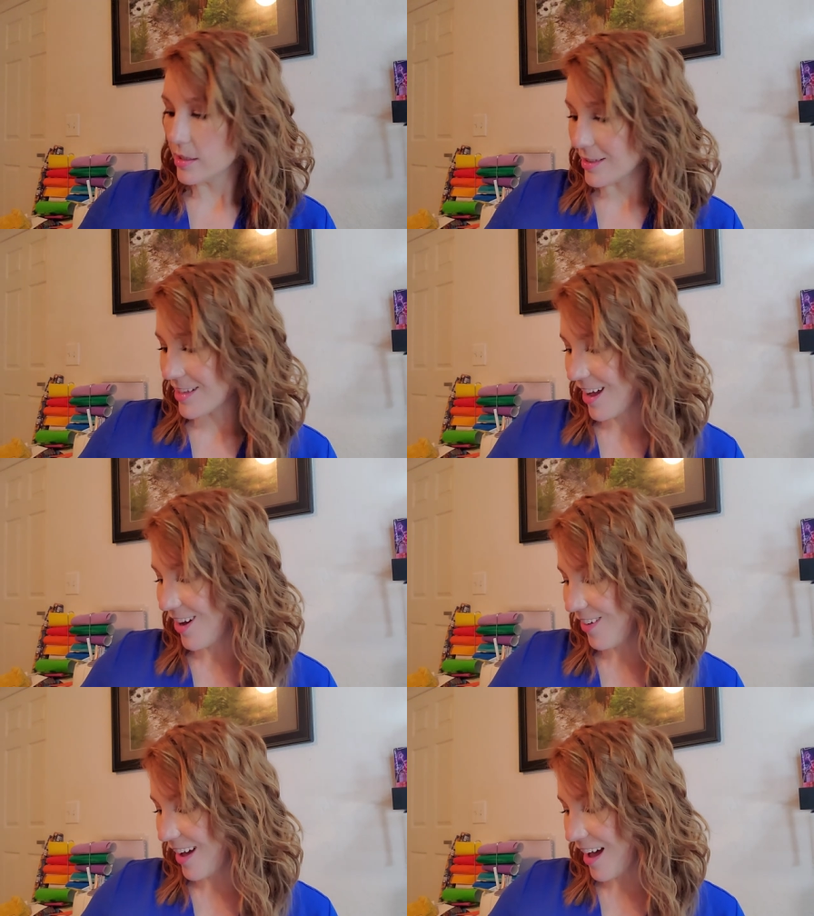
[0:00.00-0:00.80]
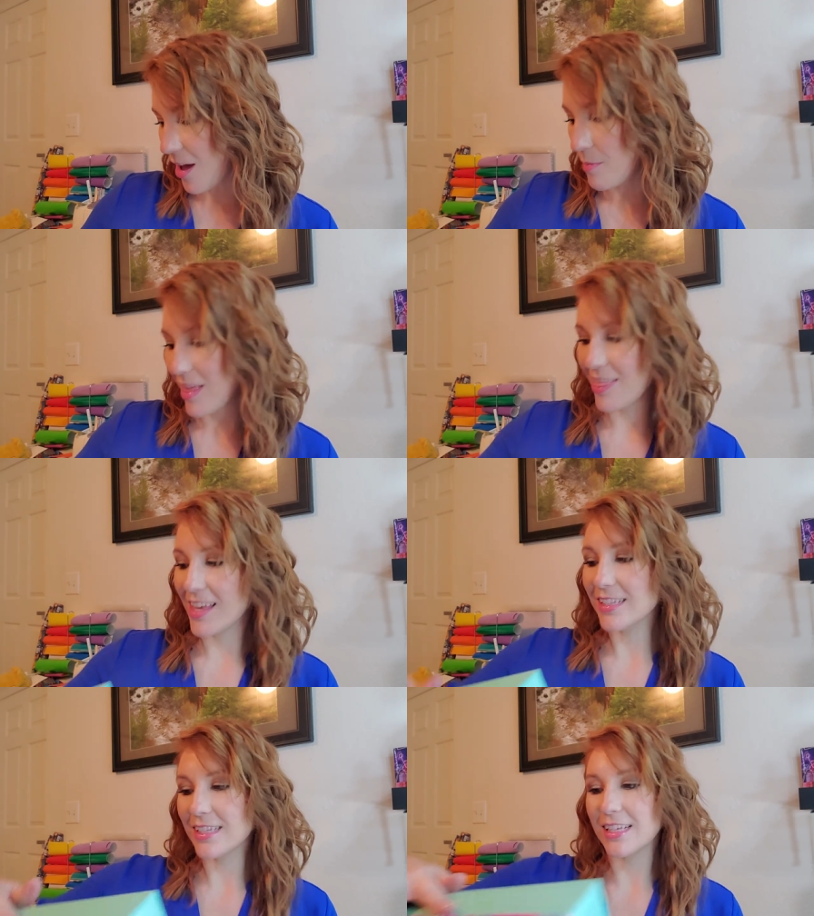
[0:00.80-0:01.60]
So um,
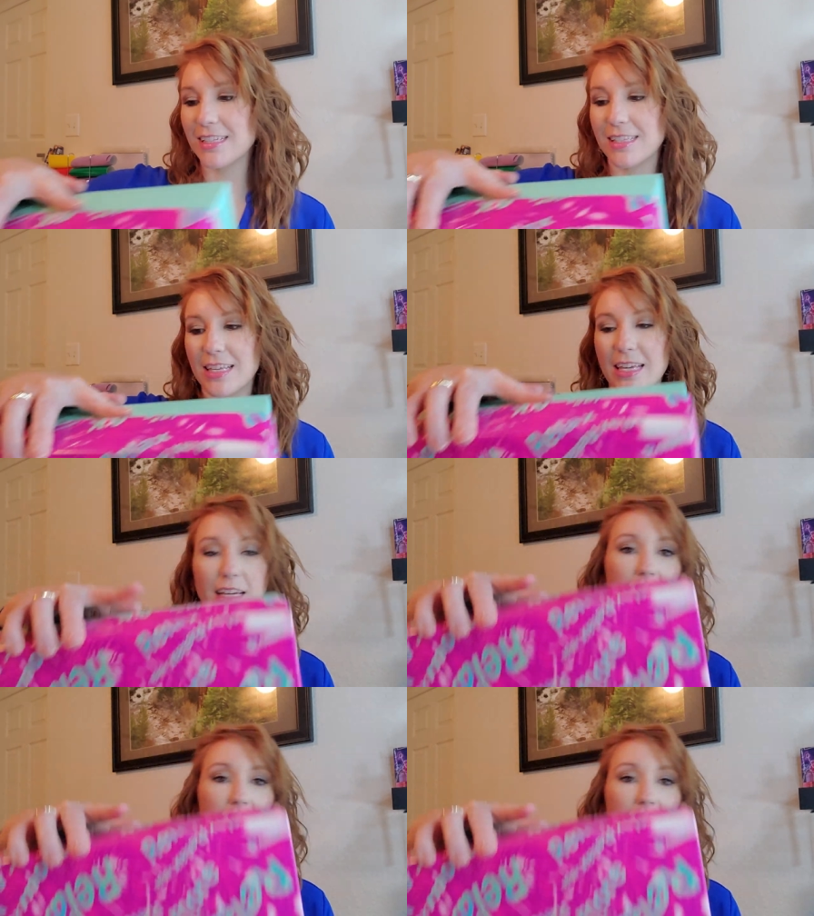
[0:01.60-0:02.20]
this is the